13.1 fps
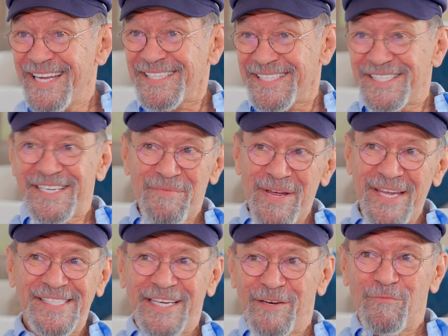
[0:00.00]
yes, it's
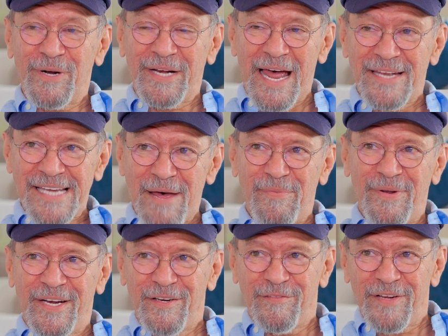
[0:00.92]
amazing what has
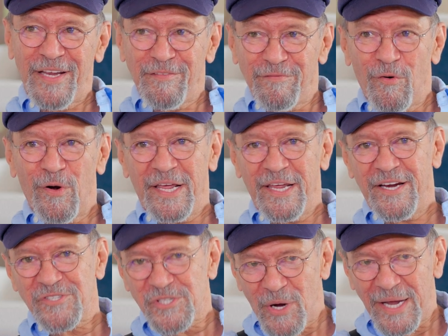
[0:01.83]
happened in 40
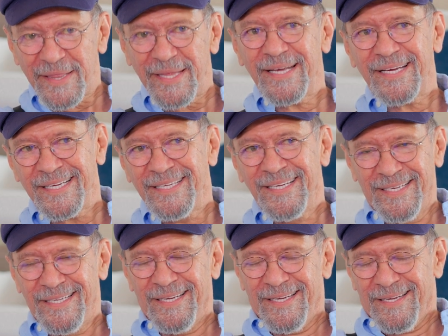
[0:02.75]
years. So I think
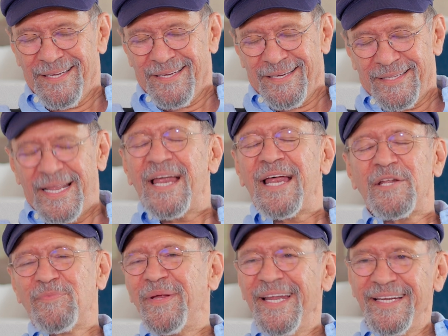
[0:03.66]
that
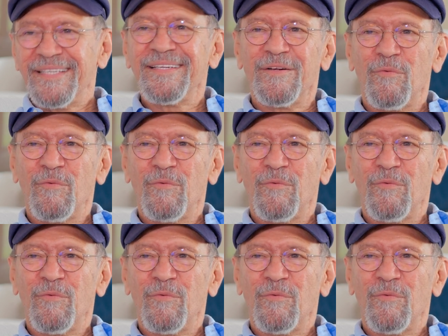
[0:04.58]
has been it.